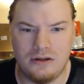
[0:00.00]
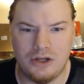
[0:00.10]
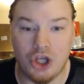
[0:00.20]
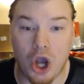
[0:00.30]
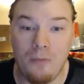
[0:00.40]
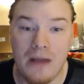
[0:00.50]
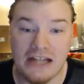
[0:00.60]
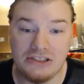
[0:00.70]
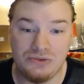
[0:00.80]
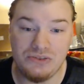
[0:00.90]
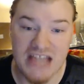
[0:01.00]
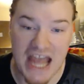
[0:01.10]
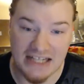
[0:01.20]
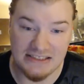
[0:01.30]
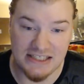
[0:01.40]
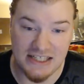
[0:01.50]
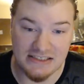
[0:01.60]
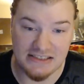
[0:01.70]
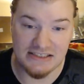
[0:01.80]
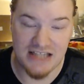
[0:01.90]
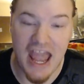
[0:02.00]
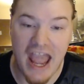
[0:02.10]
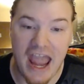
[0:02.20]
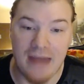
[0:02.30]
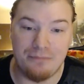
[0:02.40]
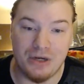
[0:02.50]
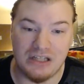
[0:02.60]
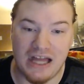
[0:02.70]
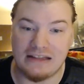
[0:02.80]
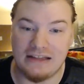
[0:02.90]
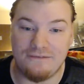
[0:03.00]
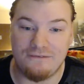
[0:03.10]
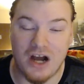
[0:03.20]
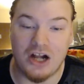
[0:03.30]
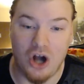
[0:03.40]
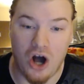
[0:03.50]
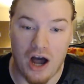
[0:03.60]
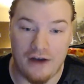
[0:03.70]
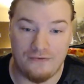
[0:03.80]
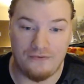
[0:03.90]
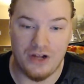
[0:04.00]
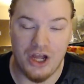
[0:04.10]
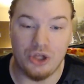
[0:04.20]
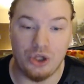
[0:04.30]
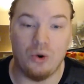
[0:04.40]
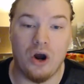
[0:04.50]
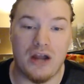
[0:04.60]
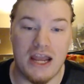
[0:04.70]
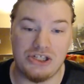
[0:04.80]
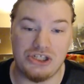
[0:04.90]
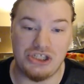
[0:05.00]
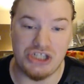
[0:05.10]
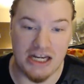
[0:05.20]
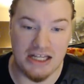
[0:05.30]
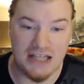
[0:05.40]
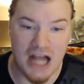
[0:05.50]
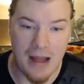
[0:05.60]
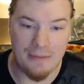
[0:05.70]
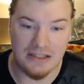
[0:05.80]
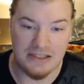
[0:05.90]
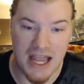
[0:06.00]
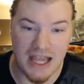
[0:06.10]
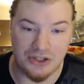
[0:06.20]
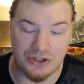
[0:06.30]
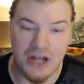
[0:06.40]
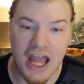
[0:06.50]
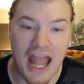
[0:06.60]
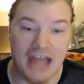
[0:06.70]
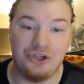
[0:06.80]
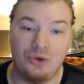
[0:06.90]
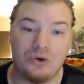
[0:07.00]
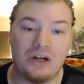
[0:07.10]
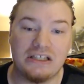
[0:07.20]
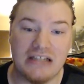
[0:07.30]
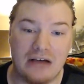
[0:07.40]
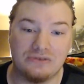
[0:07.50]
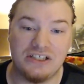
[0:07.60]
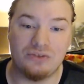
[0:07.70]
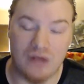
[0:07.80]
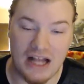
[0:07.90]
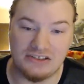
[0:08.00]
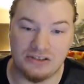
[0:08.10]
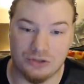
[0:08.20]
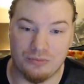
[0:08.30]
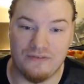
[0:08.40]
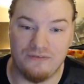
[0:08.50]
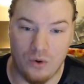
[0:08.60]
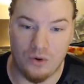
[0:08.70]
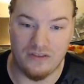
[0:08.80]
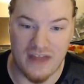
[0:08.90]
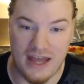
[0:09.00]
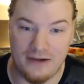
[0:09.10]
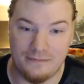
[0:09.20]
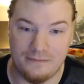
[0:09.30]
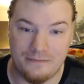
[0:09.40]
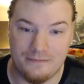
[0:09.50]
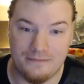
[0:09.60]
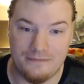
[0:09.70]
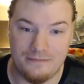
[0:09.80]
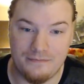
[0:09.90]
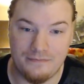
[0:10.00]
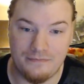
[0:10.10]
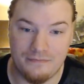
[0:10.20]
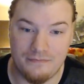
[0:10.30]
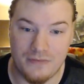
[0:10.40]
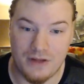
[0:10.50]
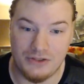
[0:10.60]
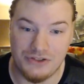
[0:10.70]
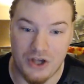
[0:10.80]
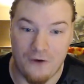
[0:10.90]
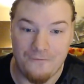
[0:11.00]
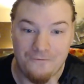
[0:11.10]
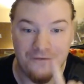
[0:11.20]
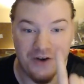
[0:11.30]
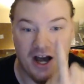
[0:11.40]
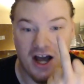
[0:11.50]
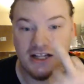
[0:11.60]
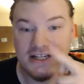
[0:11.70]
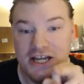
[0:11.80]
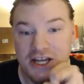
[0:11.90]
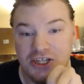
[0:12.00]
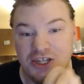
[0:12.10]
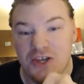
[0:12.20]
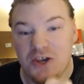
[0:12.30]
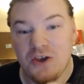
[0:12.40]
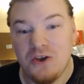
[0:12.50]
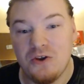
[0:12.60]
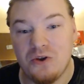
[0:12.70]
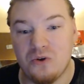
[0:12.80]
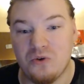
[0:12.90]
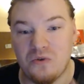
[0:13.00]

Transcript: Go back to Texas and politely fuck off. You are a shitty commentator, and you were a lousy wrestler before then. So fuck you.